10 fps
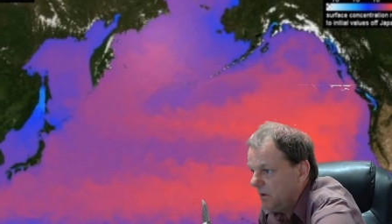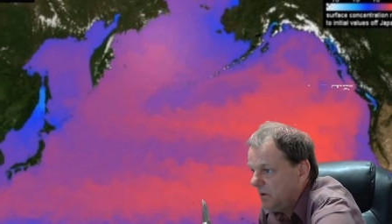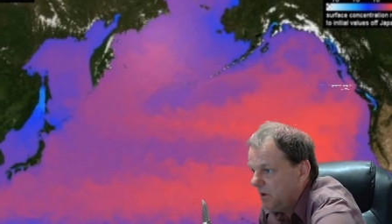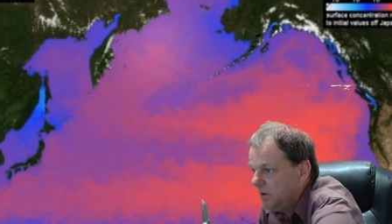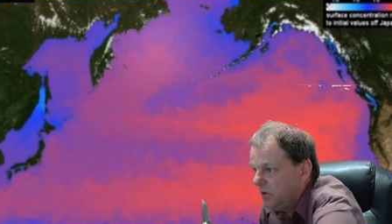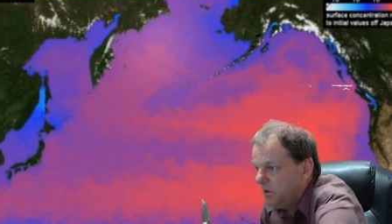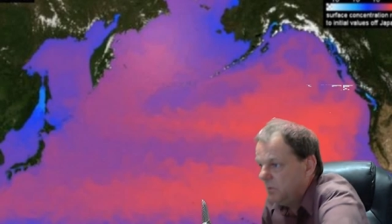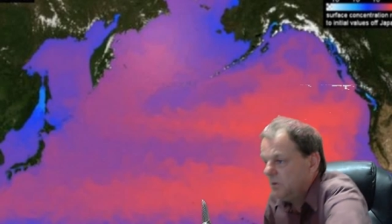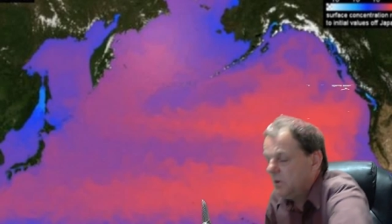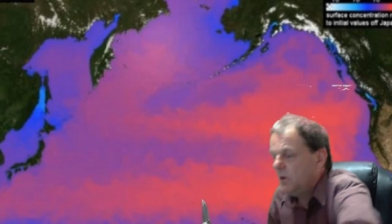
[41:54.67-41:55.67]
Because I just,
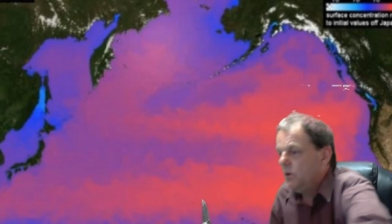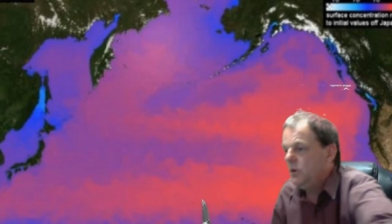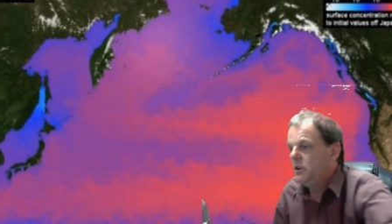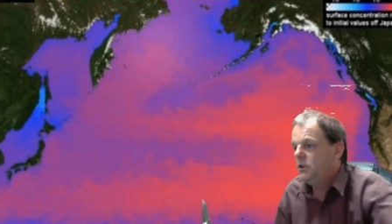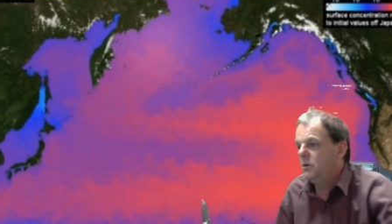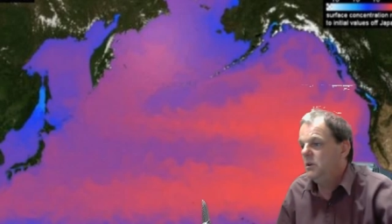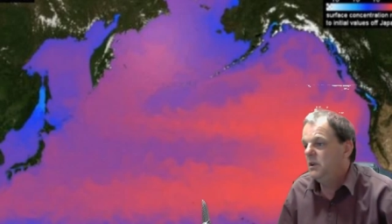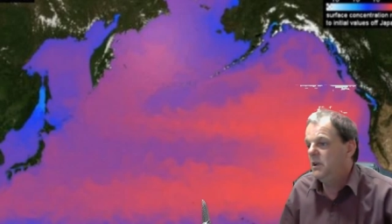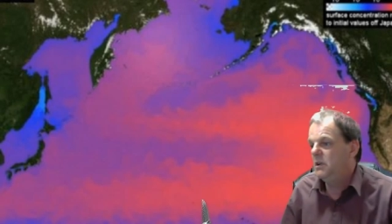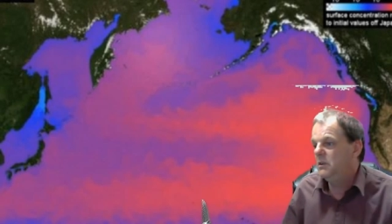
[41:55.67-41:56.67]
it was an early show
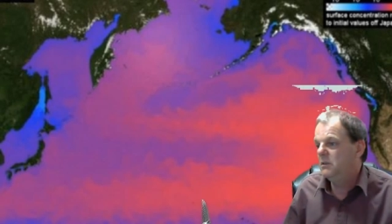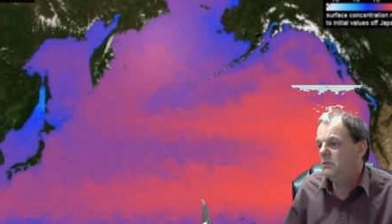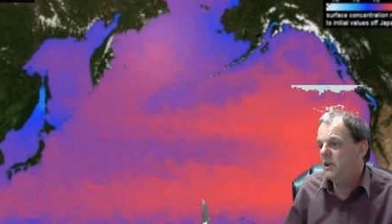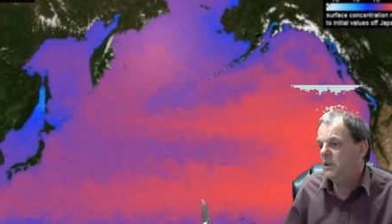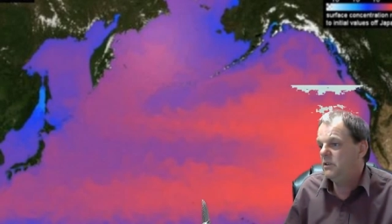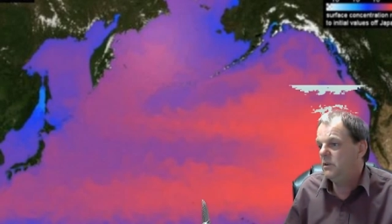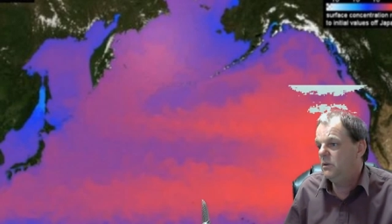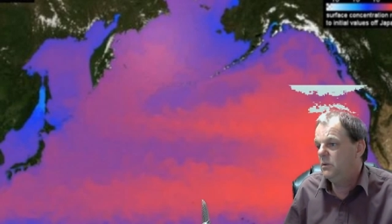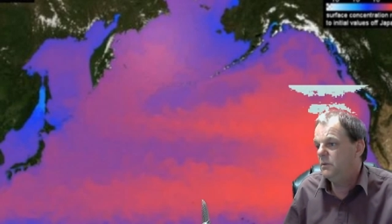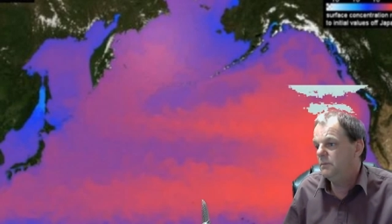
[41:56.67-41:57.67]
today.
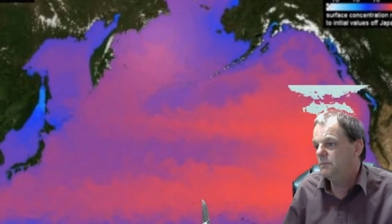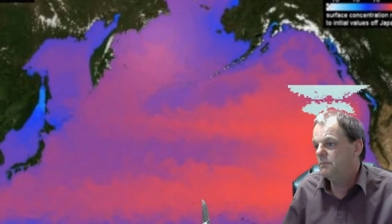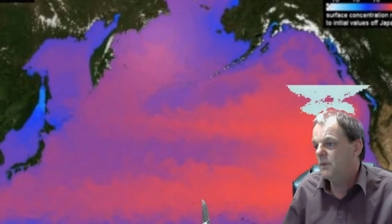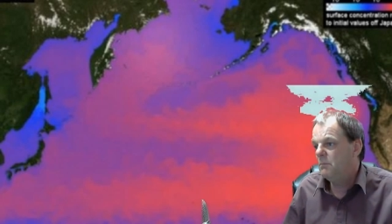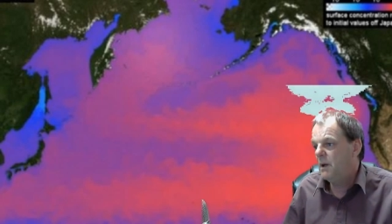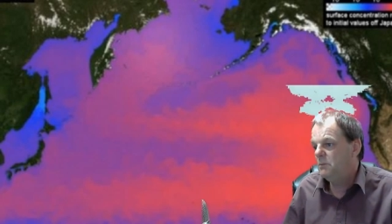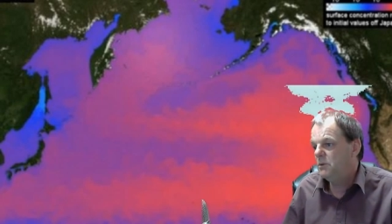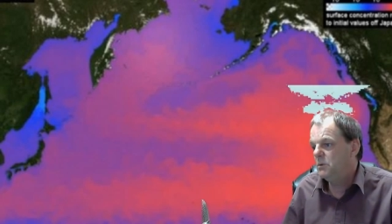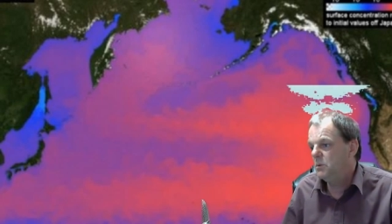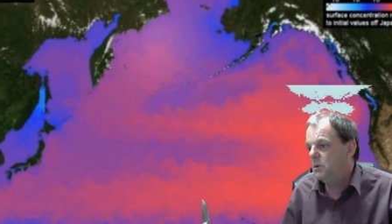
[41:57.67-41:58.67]
Vanislow,
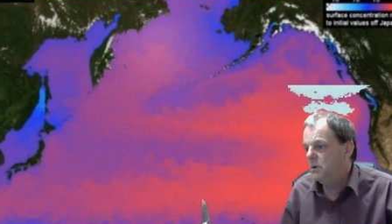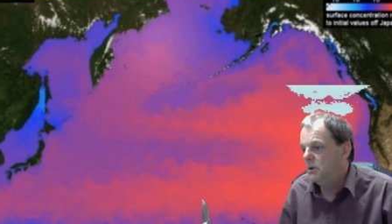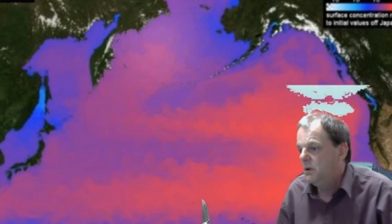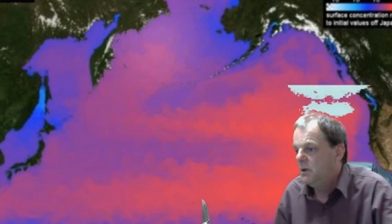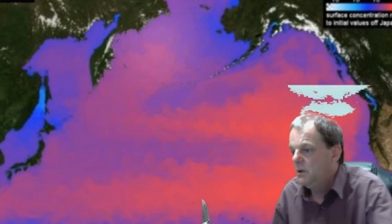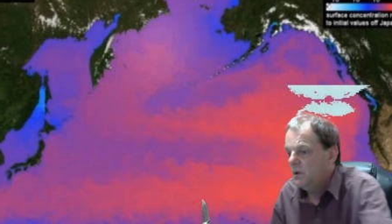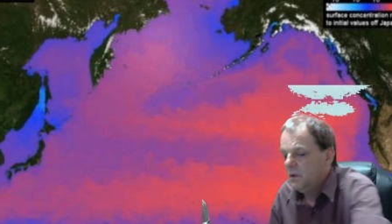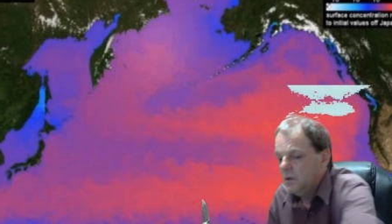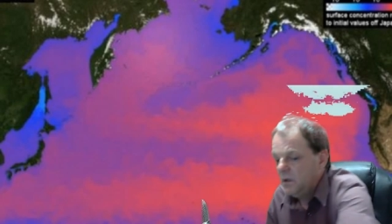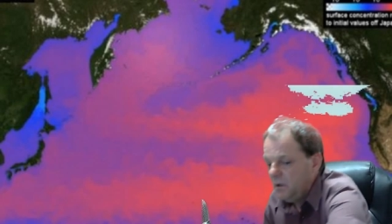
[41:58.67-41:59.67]
Mom's the Word,
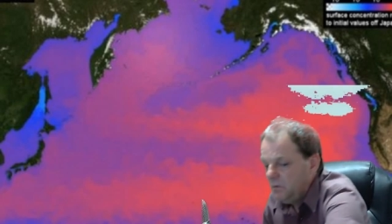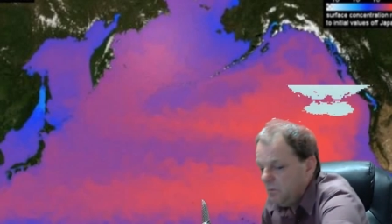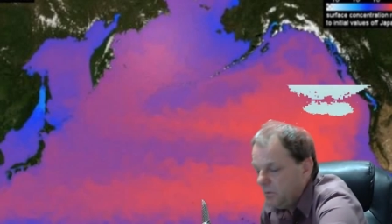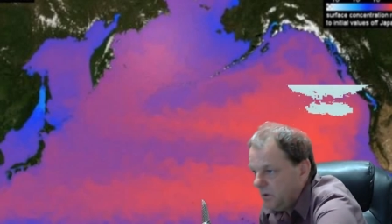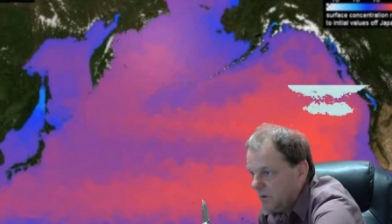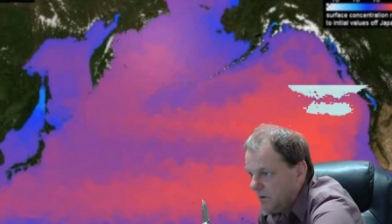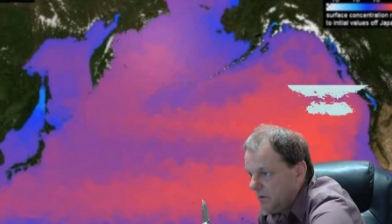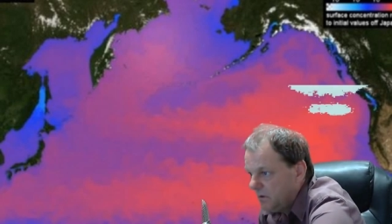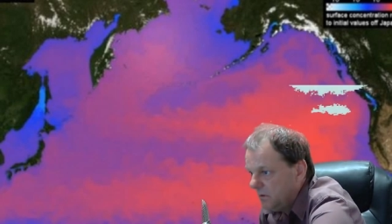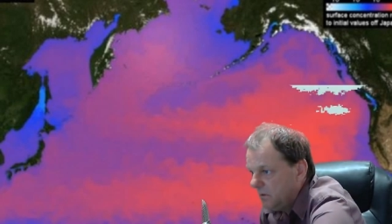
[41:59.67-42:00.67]
and everybody
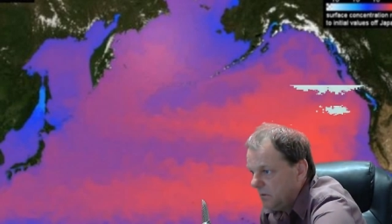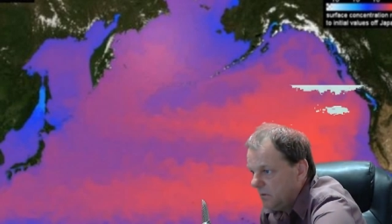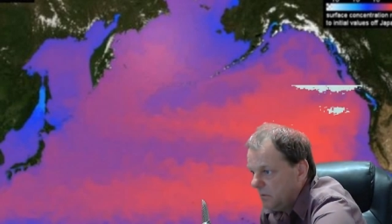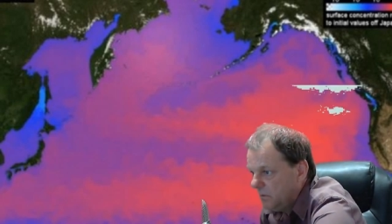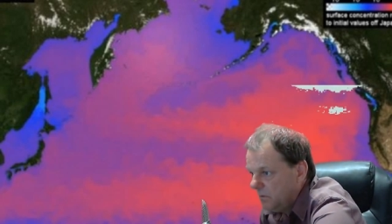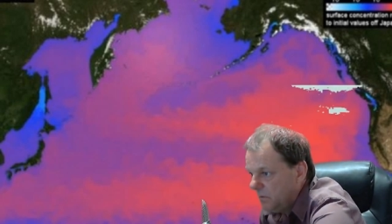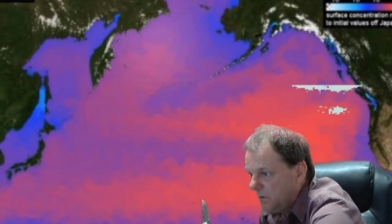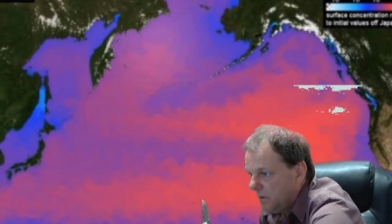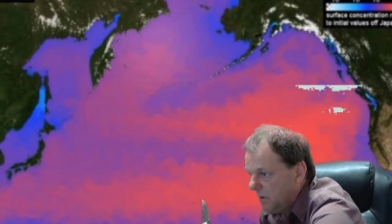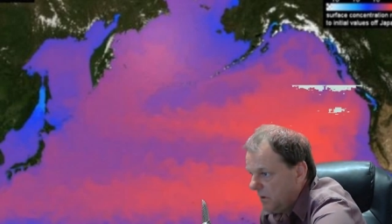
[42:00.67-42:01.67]
else.
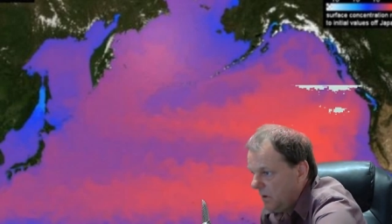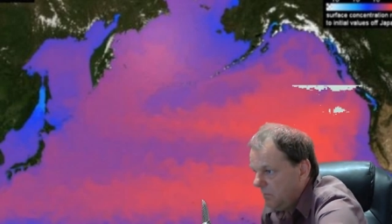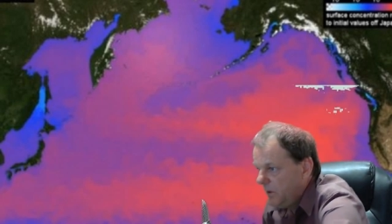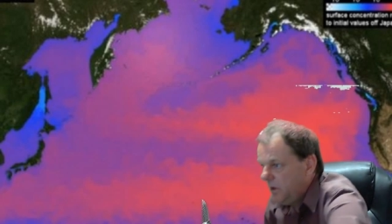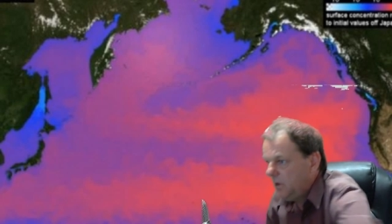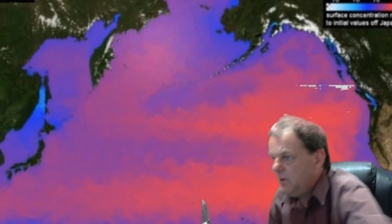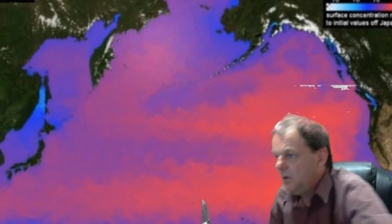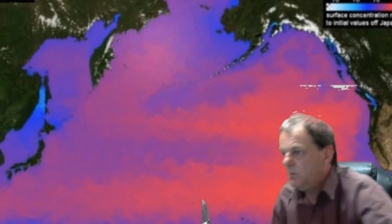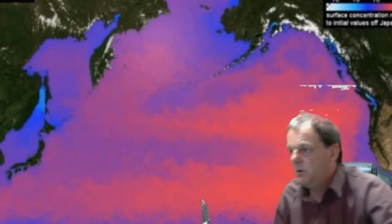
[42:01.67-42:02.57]
I might get another